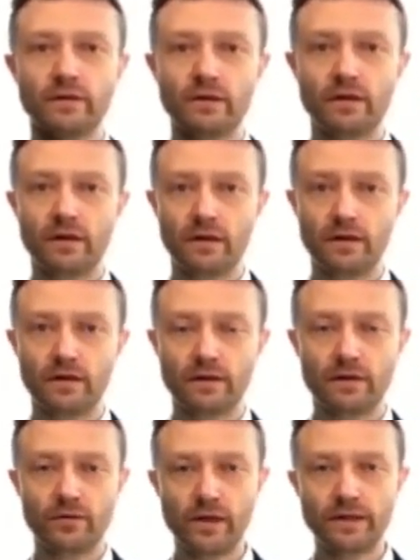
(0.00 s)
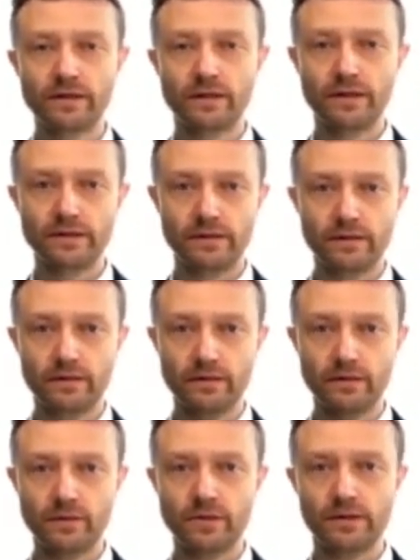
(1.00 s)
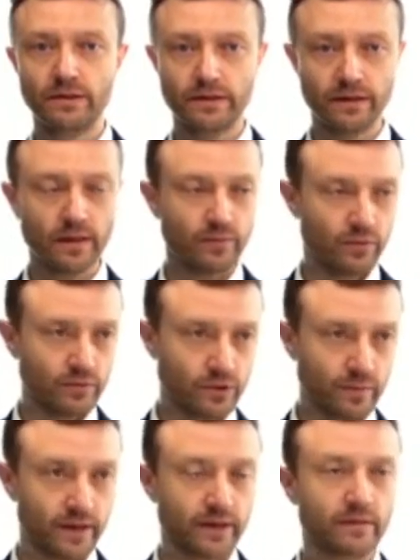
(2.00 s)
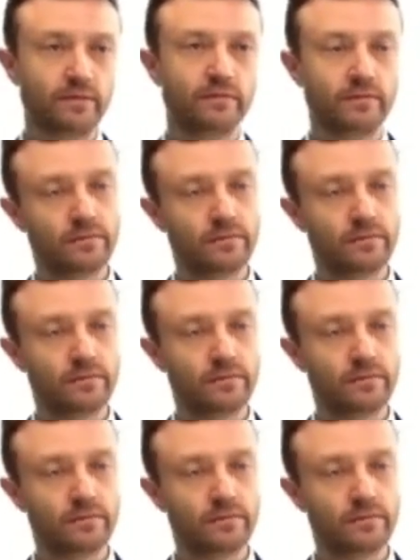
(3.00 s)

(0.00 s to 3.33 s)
the United States, Switzerland, Singapore, Japan.